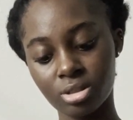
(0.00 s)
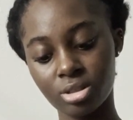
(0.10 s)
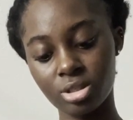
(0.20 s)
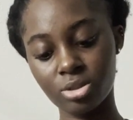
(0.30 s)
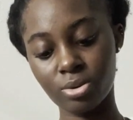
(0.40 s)

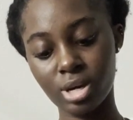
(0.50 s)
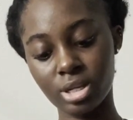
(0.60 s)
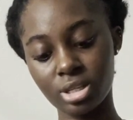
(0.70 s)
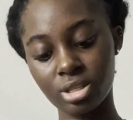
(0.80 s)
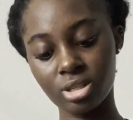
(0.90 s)
This one
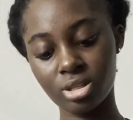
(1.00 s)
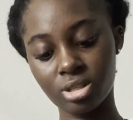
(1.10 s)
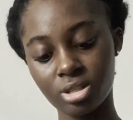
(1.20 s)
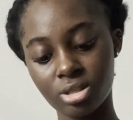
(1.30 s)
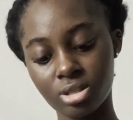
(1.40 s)

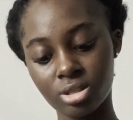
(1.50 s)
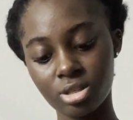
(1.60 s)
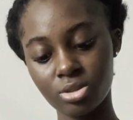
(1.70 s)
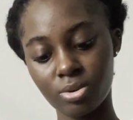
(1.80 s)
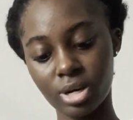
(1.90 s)

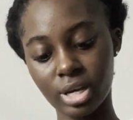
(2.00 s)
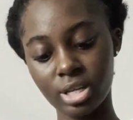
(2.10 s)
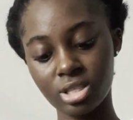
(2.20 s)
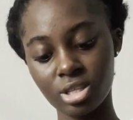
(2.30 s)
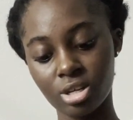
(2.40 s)
get
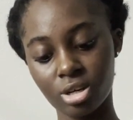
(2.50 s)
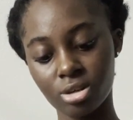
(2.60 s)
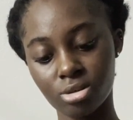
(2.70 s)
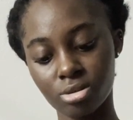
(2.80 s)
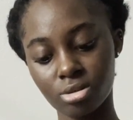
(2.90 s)
thicker now.